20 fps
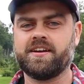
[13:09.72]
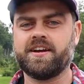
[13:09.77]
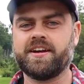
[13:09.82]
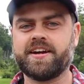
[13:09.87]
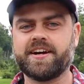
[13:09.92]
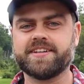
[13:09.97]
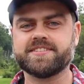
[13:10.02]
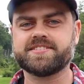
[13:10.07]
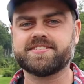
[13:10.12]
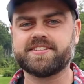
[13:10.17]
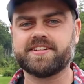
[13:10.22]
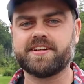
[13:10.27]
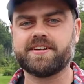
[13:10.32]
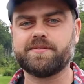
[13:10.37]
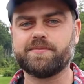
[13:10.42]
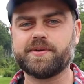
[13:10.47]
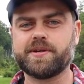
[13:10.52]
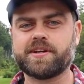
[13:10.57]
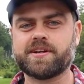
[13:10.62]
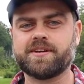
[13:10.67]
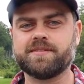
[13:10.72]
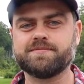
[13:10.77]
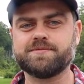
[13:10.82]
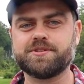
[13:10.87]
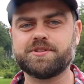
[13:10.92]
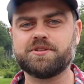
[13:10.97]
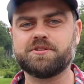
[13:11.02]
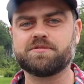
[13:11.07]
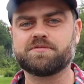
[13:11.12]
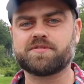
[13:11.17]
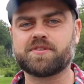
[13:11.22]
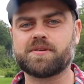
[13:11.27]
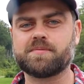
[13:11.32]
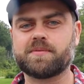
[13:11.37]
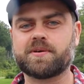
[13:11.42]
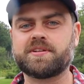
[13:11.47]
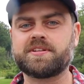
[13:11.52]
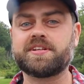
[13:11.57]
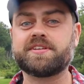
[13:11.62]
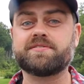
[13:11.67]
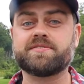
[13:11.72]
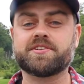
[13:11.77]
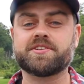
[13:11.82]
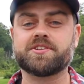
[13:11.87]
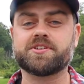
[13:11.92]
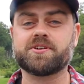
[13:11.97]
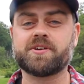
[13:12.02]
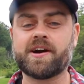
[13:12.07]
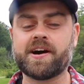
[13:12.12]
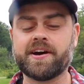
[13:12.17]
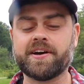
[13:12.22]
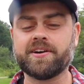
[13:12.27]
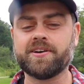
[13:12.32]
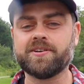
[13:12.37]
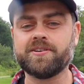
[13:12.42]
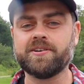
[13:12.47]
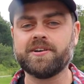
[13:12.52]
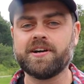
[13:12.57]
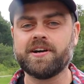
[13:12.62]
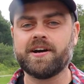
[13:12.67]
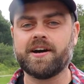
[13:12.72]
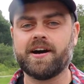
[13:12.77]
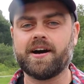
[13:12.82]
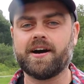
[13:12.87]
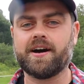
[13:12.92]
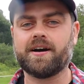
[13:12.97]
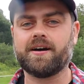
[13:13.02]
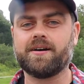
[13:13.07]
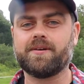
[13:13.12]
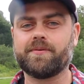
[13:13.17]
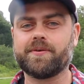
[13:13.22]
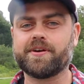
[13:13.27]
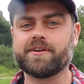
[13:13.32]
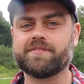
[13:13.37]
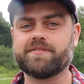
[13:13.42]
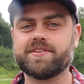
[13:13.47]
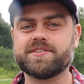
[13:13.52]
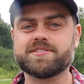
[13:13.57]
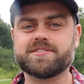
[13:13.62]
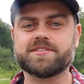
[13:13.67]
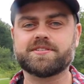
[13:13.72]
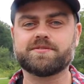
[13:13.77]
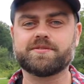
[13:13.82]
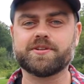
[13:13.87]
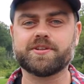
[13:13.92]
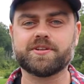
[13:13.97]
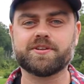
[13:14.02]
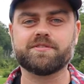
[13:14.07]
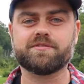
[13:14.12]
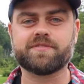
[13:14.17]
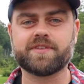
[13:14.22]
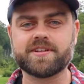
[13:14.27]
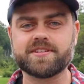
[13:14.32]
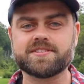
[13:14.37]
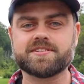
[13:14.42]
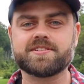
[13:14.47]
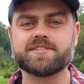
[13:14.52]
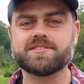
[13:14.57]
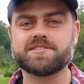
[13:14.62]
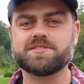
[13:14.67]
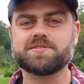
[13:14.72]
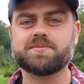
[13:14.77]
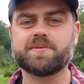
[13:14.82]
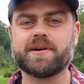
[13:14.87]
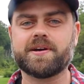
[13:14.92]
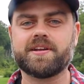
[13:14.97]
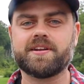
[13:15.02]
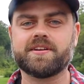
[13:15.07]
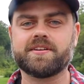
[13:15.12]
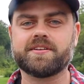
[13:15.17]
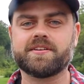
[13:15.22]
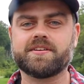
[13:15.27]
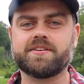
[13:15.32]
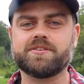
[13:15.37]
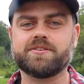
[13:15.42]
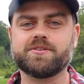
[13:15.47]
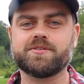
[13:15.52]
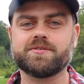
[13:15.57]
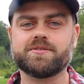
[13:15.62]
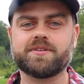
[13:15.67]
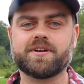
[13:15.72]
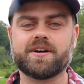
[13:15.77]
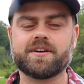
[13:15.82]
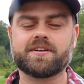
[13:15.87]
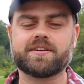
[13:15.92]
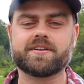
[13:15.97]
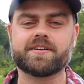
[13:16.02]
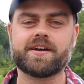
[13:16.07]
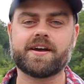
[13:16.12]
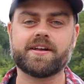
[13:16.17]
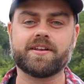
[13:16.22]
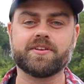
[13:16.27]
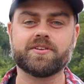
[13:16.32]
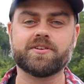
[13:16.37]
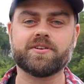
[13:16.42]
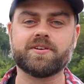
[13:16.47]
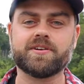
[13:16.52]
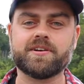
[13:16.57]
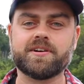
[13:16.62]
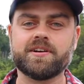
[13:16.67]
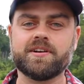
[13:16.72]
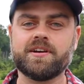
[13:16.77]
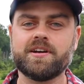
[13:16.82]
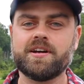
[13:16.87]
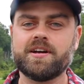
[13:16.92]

Hey guys, today we come to you from Cleveland, Ohio. We are visiting really good friends Lindsay Wayne and their new daughter Eleanor.